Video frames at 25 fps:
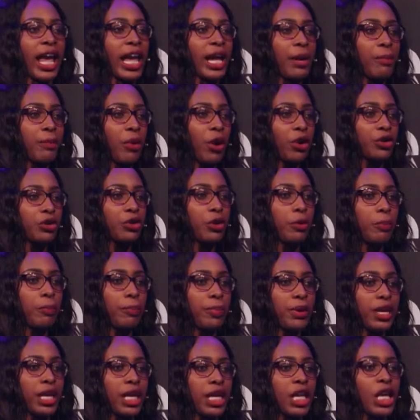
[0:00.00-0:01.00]
A and particle
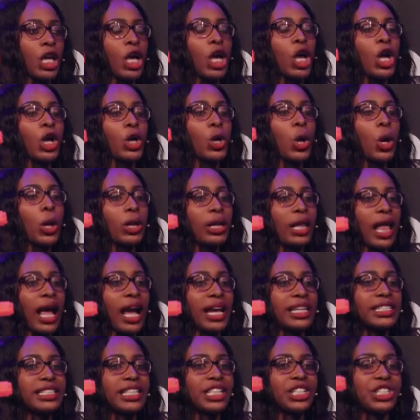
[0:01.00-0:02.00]
B
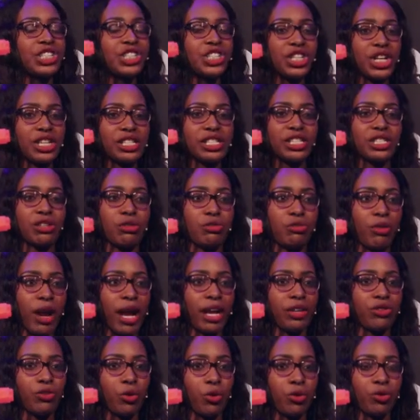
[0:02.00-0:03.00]
collide in just the
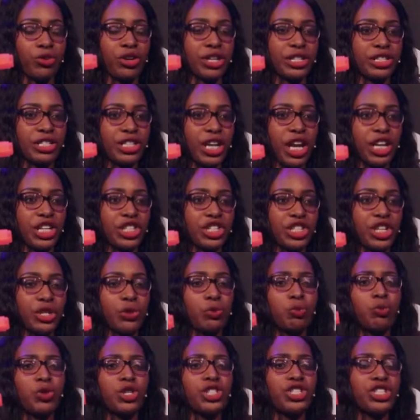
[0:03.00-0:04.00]
right
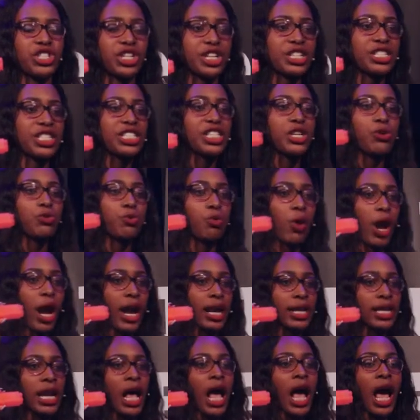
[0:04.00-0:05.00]
orientation with just the
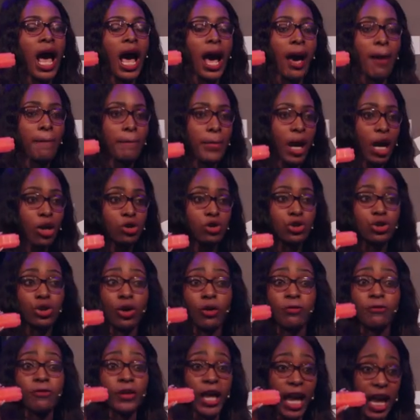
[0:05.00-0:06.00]
right amount
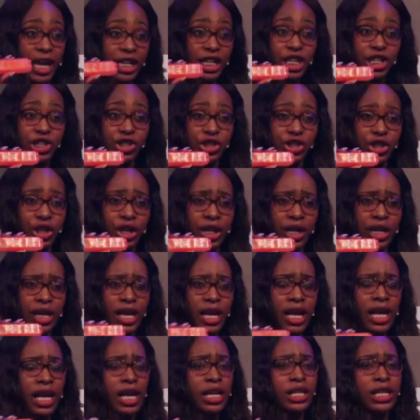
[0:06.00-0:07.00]
of energy.
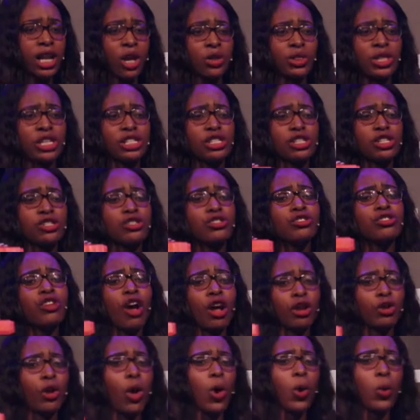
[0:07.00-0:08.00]
Now, this is
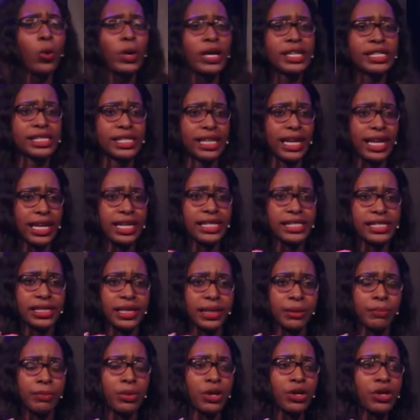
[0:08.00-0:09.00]
not always
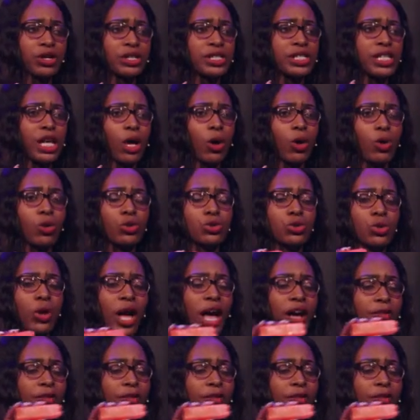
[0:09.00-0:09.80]
easy, because they also